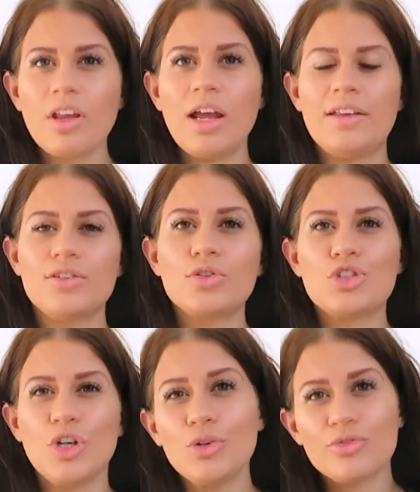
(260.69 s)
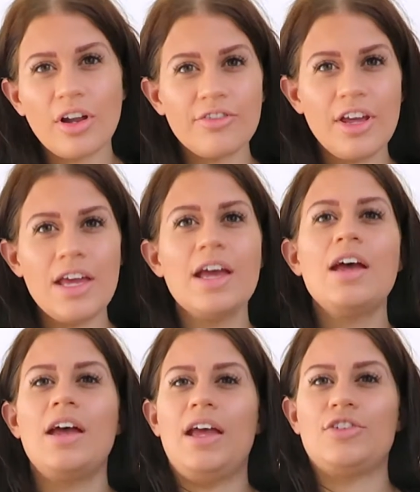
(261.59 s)
It's not too fluffy,
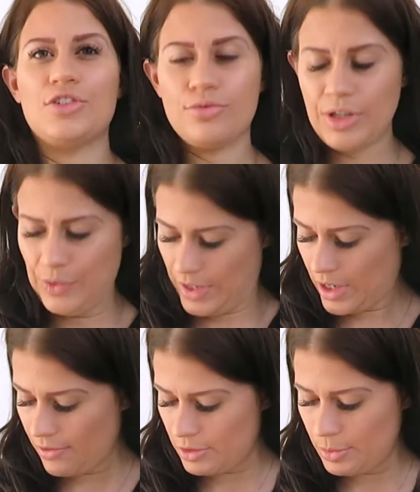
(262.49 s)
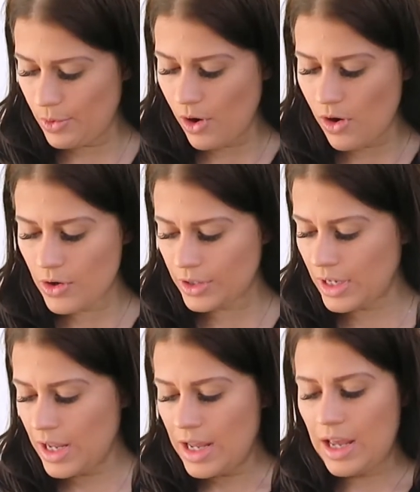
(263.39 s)
it's just really comfortable on.
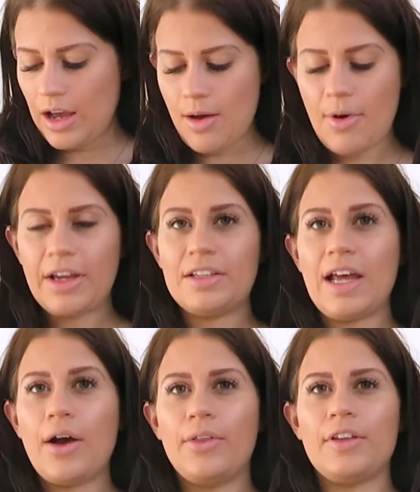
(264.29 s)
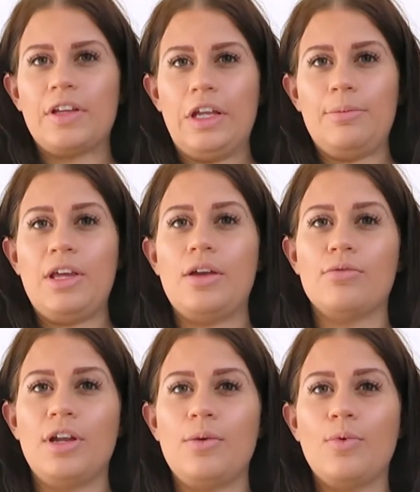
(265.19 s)
I can tell that it's going to be
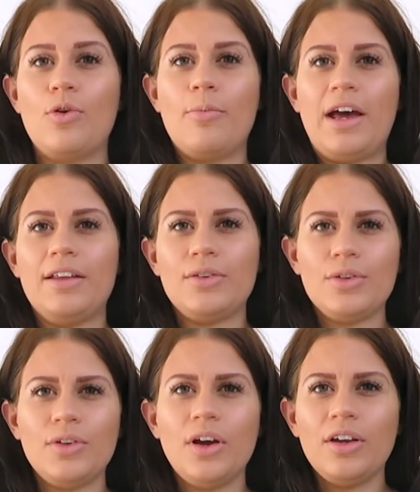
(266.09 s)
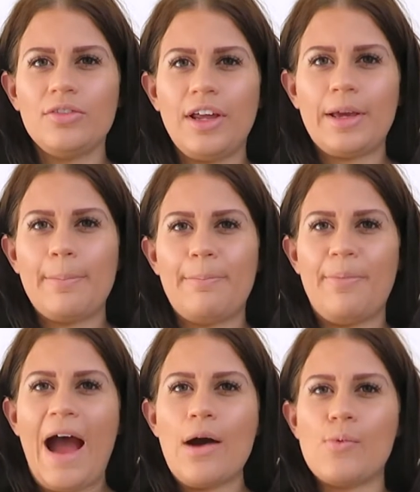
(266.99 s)
really warm, and it's also kind of like
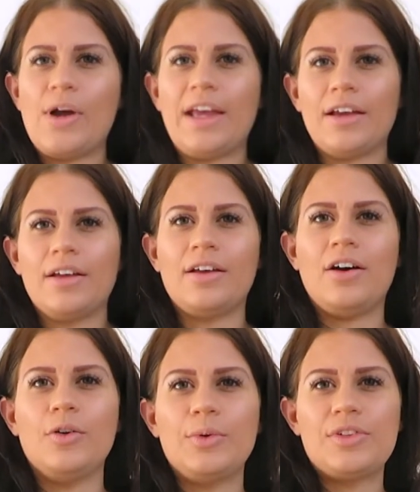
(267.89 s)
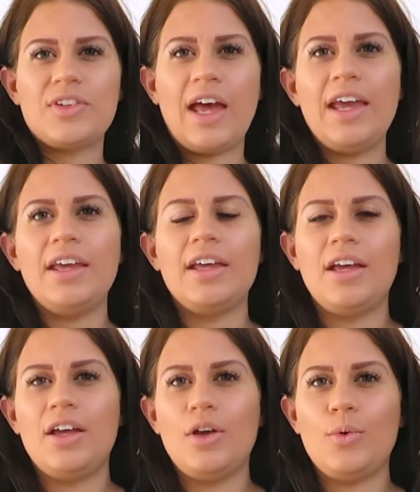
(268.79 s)
bat wing, I would say,
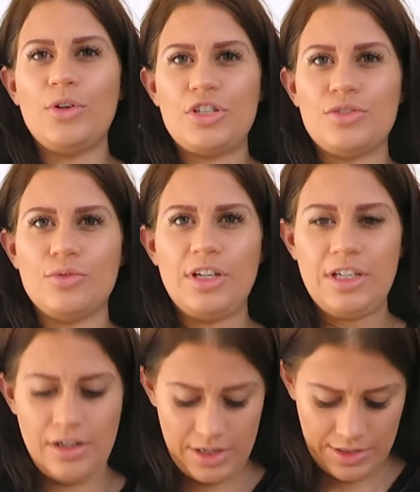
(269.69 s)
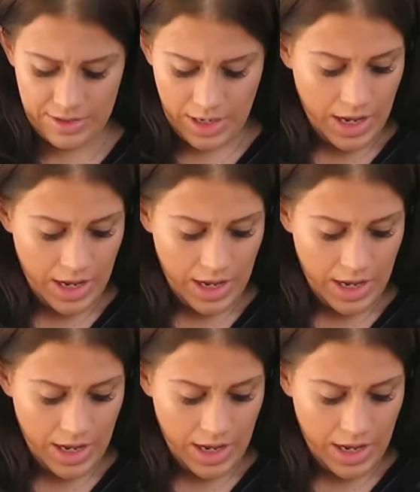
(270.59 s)
which is really nice.